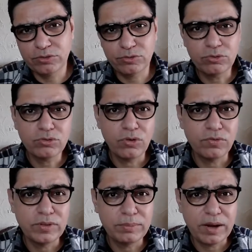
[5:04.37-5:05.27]
growth of
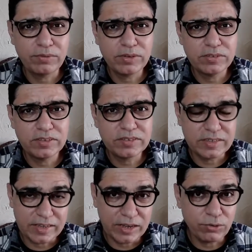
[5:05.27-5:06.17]
the blood vessels,
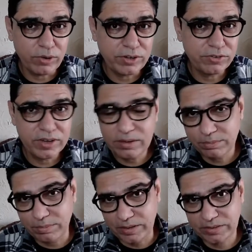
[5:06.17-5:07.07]
again quite rare,
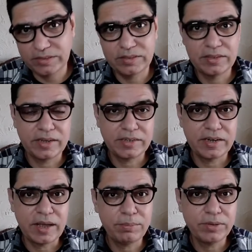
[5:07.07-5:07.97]
but that can
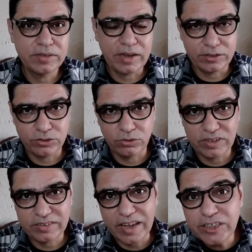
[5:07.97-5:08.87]
happen. That is known
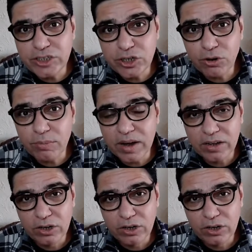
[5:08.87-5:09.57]
as angioma.